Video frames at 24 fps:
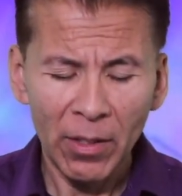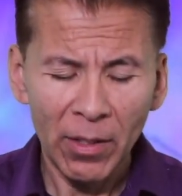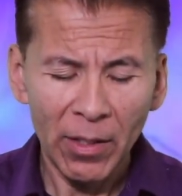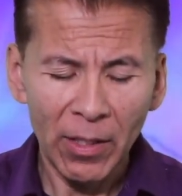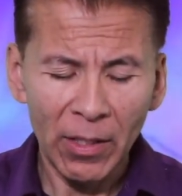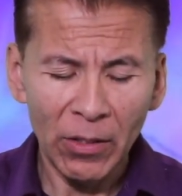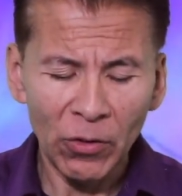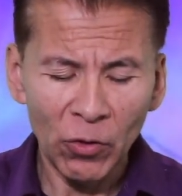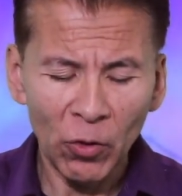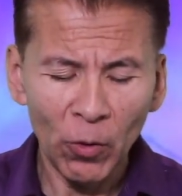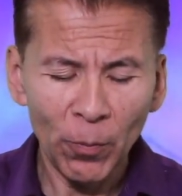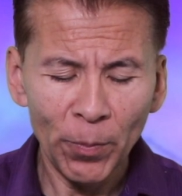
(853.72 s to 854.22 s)

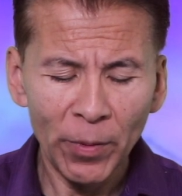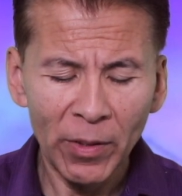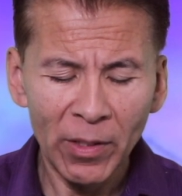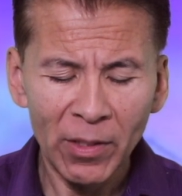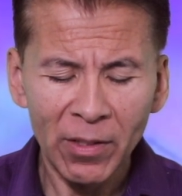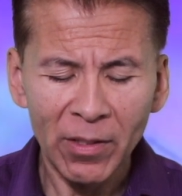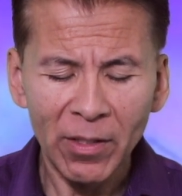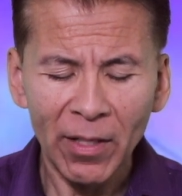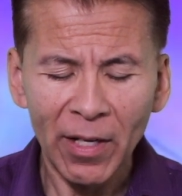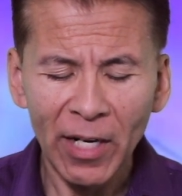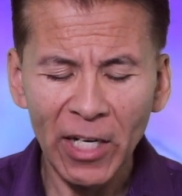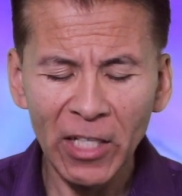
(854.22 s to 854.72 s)
and don't be
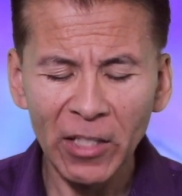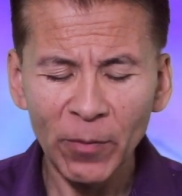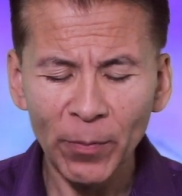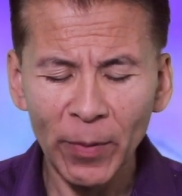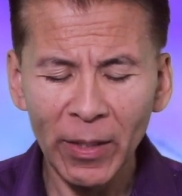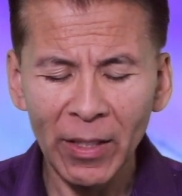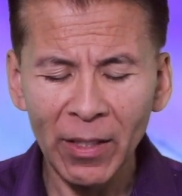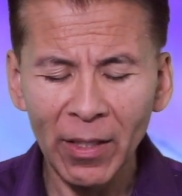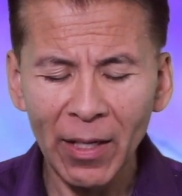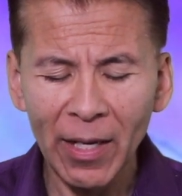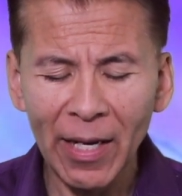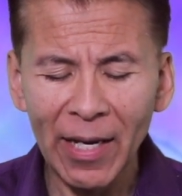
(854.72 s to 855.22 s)
enticed
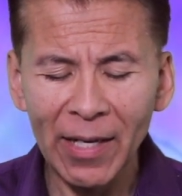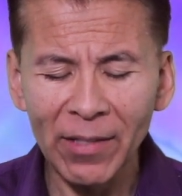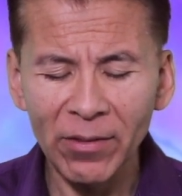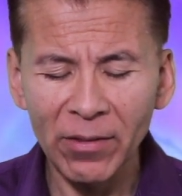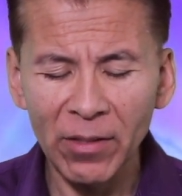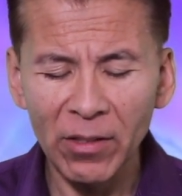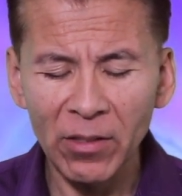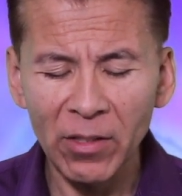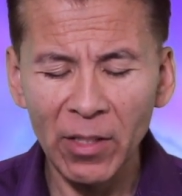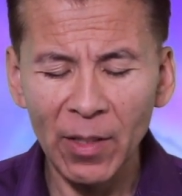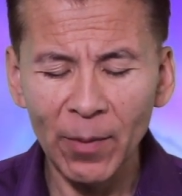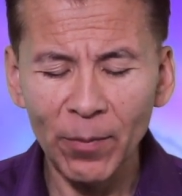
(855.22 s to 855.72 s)
by lies
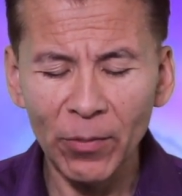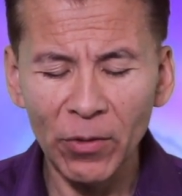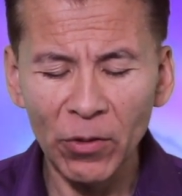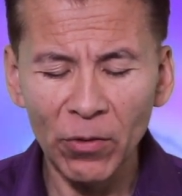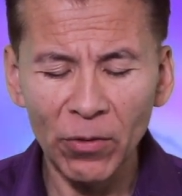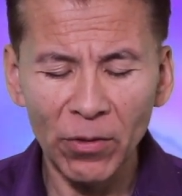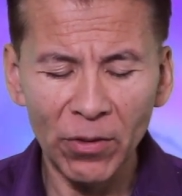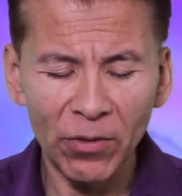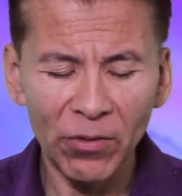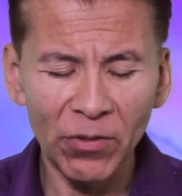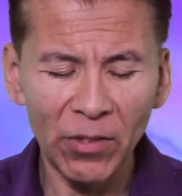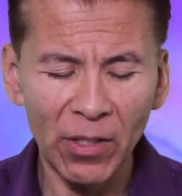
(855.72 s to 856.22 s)
that tempt
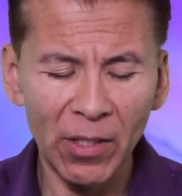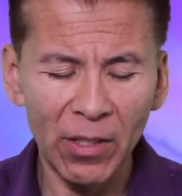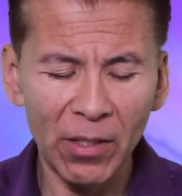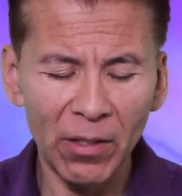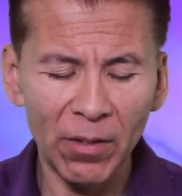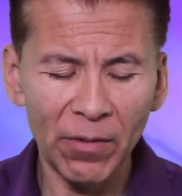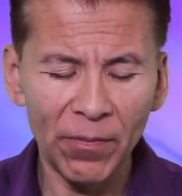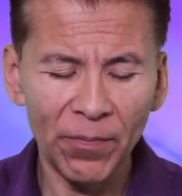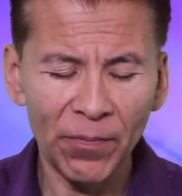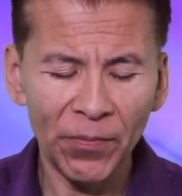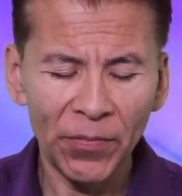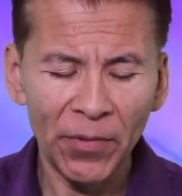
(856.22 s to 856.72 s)
you to
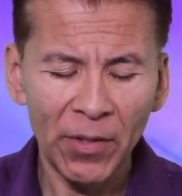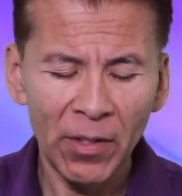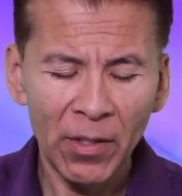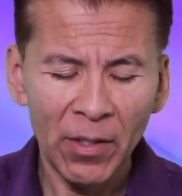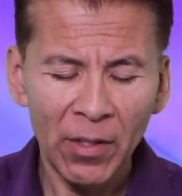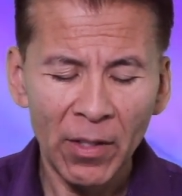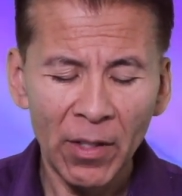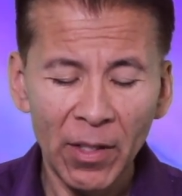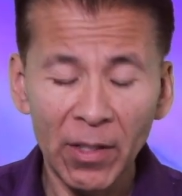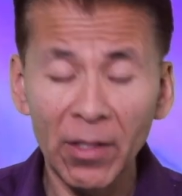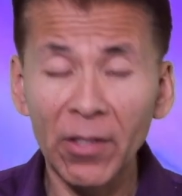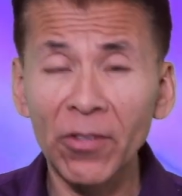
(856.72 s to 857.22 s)
sin.
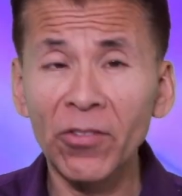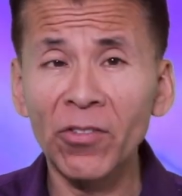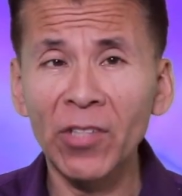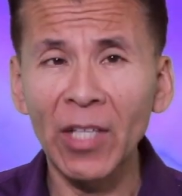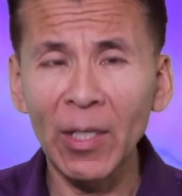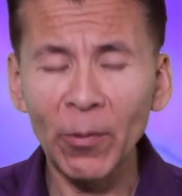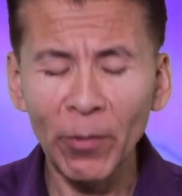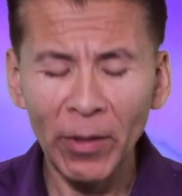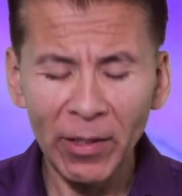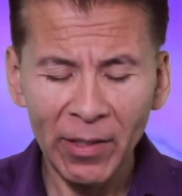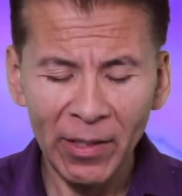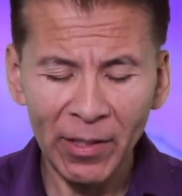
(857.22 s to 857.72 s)
In the
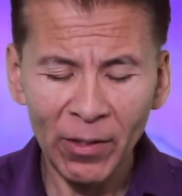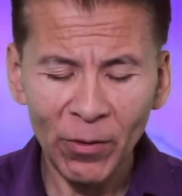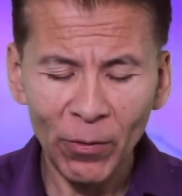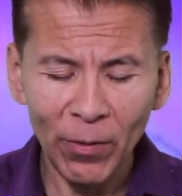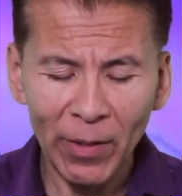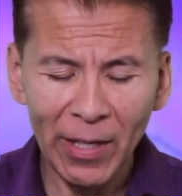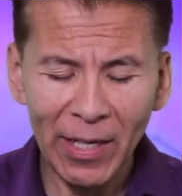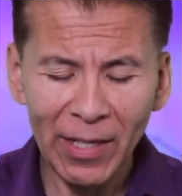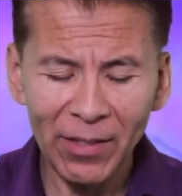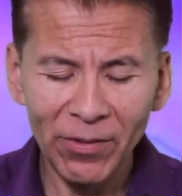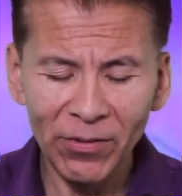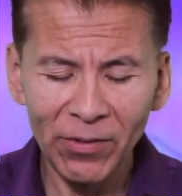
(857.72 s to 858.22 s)
same way that
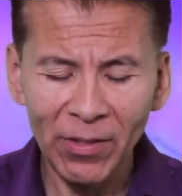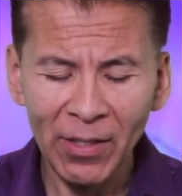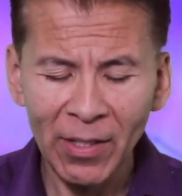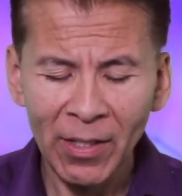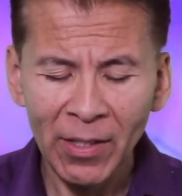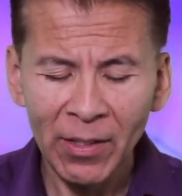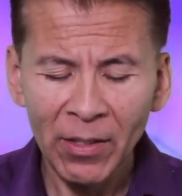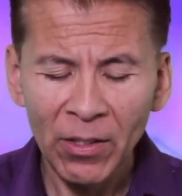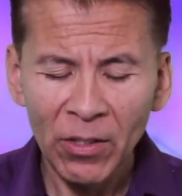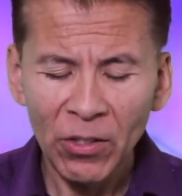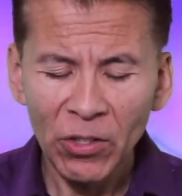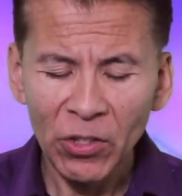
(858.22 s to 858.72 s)
Christ
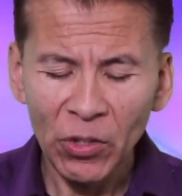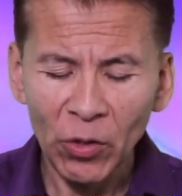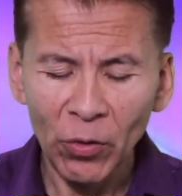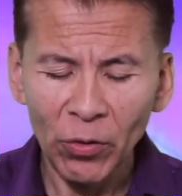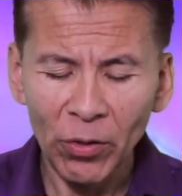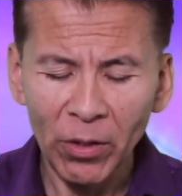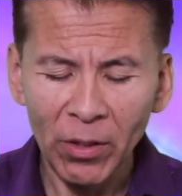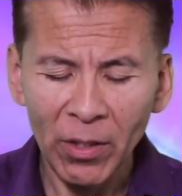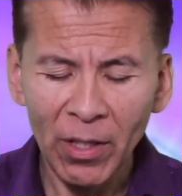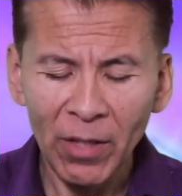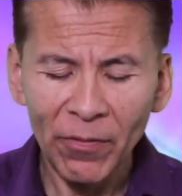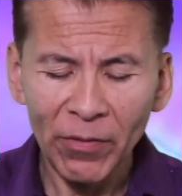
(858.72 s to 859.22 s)

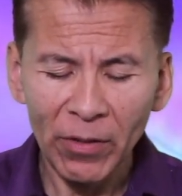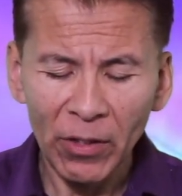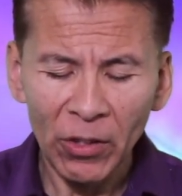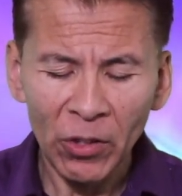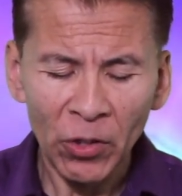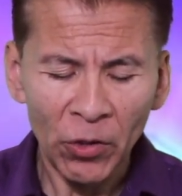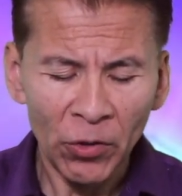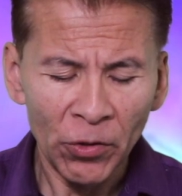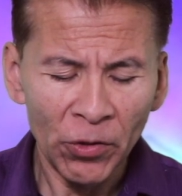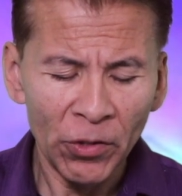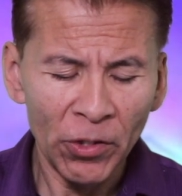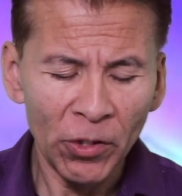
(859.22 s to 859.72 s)
showed love and
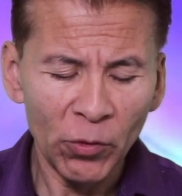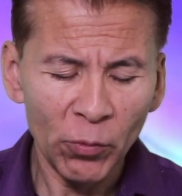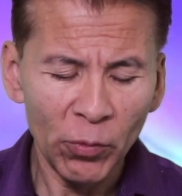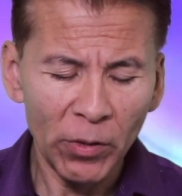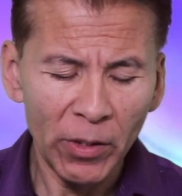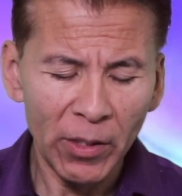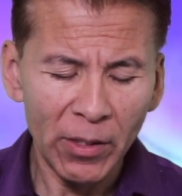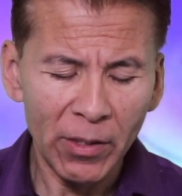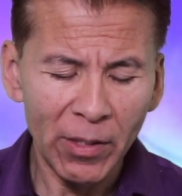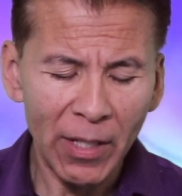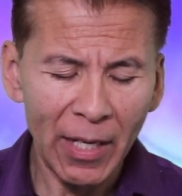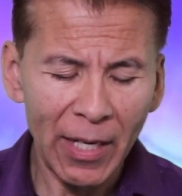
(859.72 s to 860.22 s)
courage
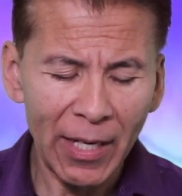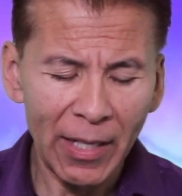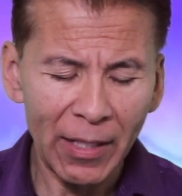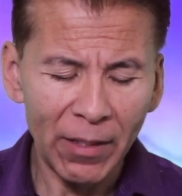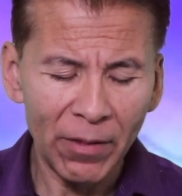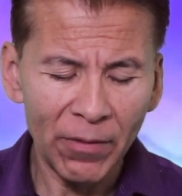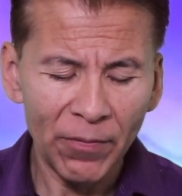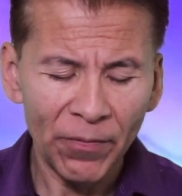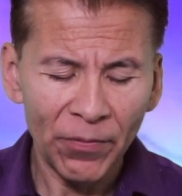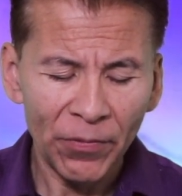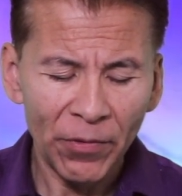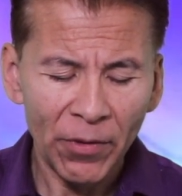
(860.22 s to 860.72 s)
when he
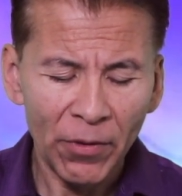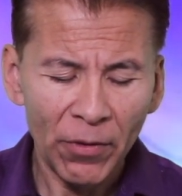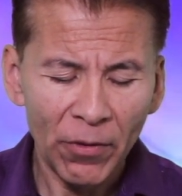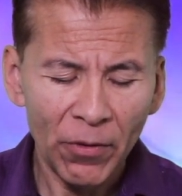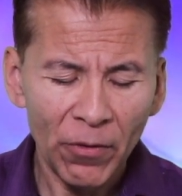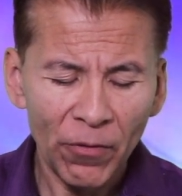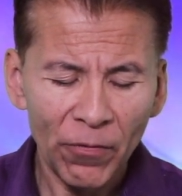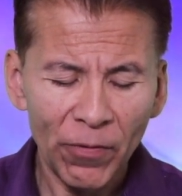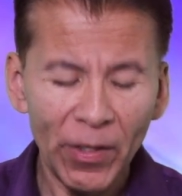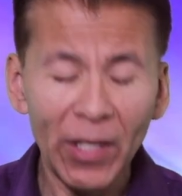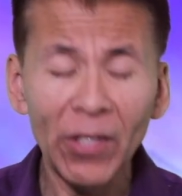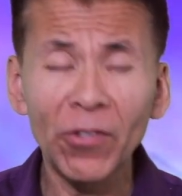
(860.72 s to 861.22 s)
died,
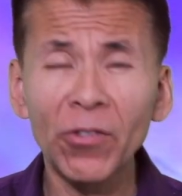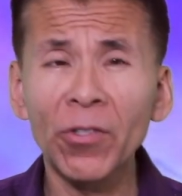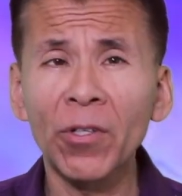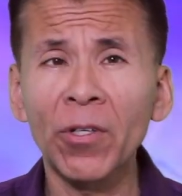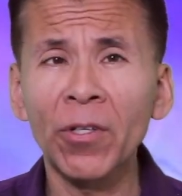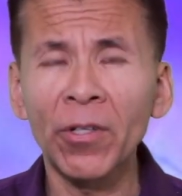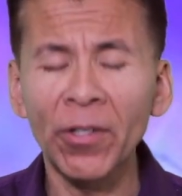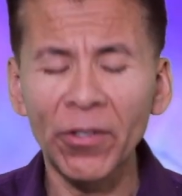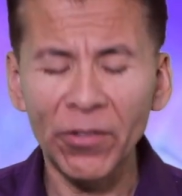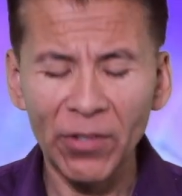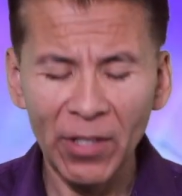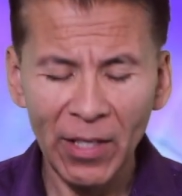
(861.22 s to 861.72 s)
face your
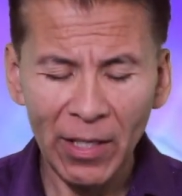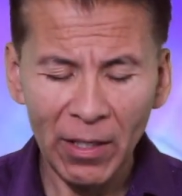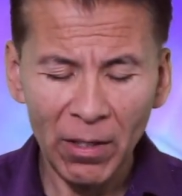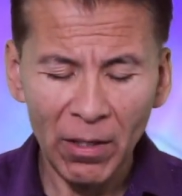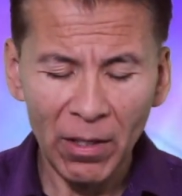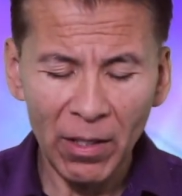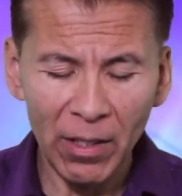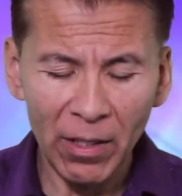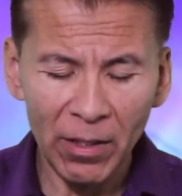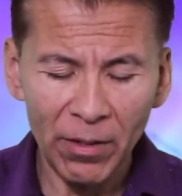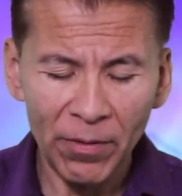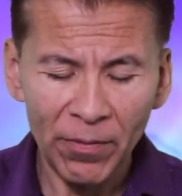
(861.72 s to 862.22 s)
hurts head
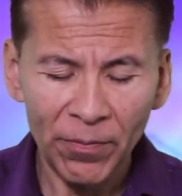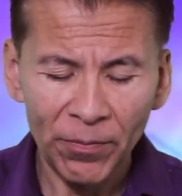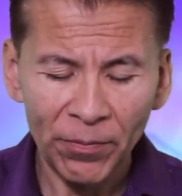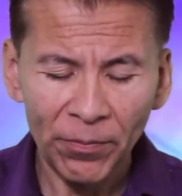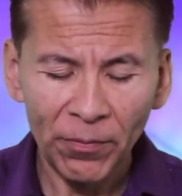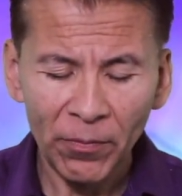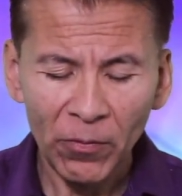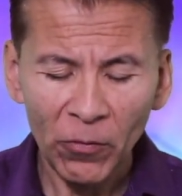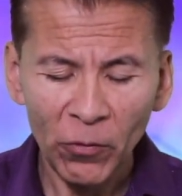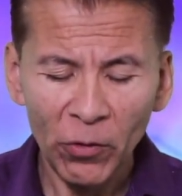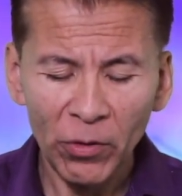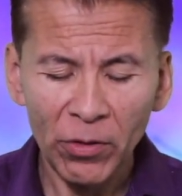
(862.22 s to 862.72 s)
on
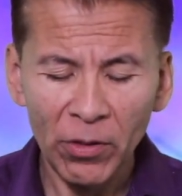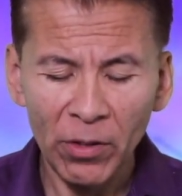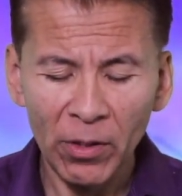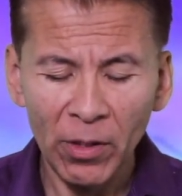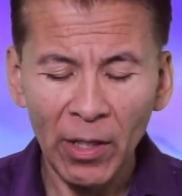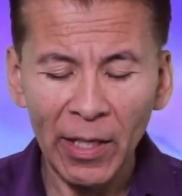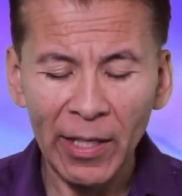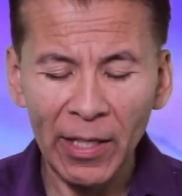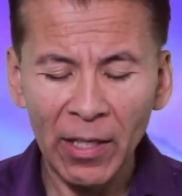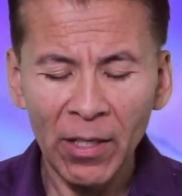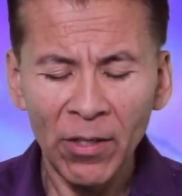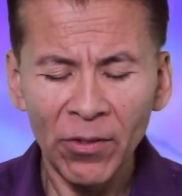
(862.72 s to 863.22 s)
with
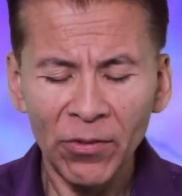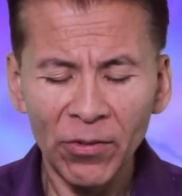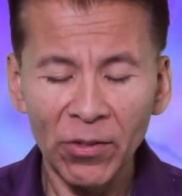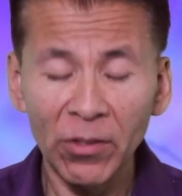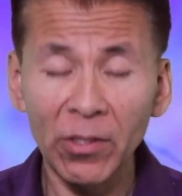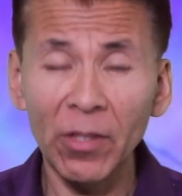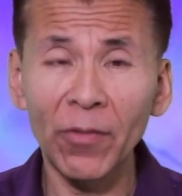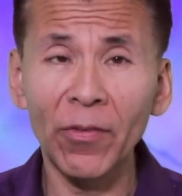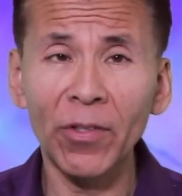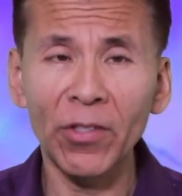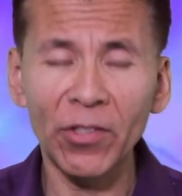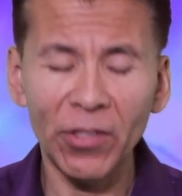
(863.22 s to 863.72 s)
the
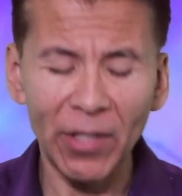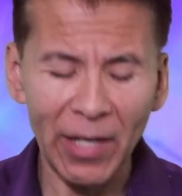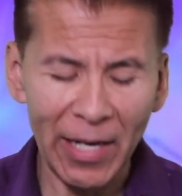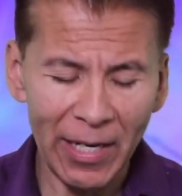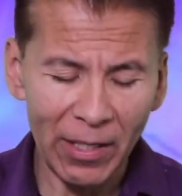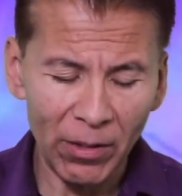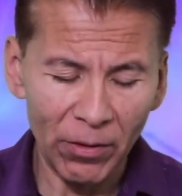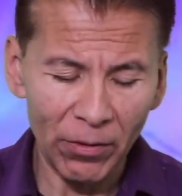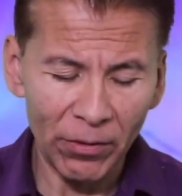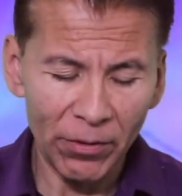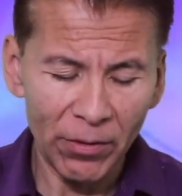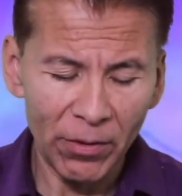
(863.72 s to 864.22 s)
innocence of a
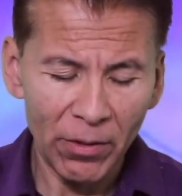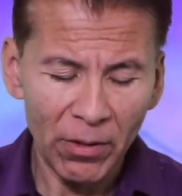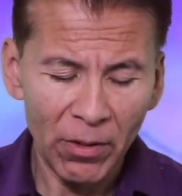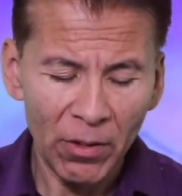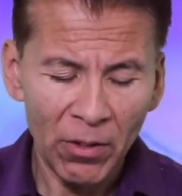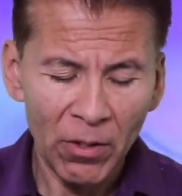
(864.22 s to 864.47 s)
child.